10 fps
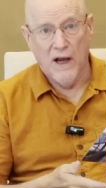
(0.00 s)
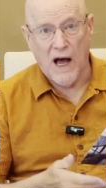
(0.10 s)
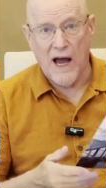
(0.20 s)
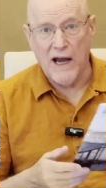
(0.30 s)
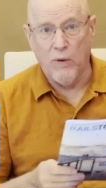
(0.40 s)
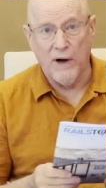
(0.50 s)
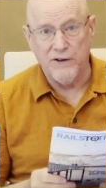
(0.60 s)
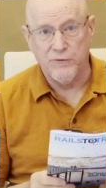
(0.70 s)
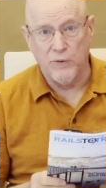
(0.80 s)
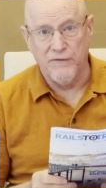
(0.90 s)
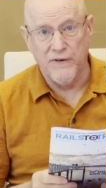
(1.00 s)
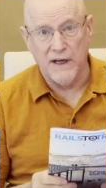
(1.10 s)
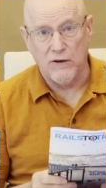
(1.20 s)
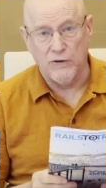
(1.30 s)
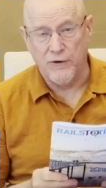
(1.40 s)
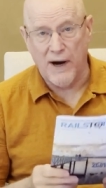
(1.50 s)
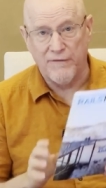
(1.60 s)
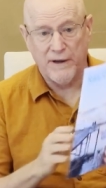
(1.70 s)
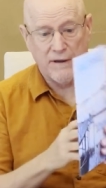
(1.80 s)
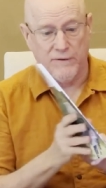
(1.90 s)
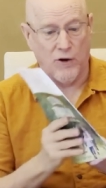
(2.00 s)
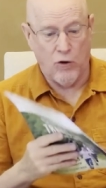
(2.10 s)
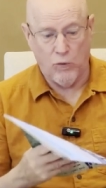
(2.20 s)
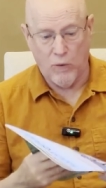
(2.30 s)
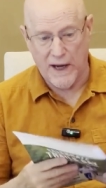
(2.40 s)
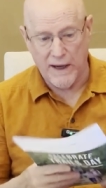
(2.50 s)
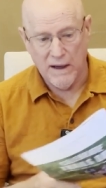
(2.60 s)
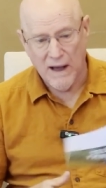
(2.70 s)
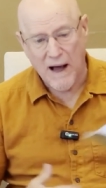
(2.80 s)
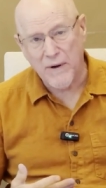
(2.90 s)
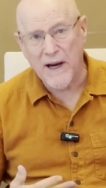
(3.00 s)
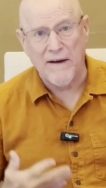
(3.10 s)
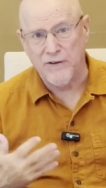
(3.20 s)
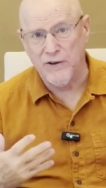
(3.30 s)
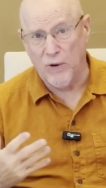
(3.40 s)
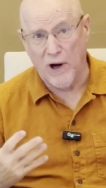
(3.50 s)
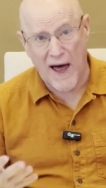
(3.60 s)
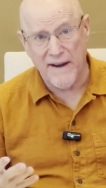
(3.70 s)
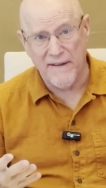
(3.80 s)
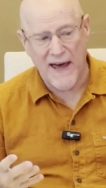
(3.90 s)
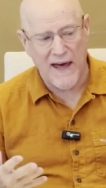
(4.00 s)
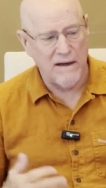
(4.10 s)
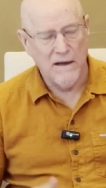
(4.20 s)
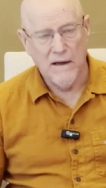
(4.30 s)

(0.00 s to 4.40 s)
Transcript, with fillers: highways with vehicle traffic the whole way. I'm going to have to do a lot of that,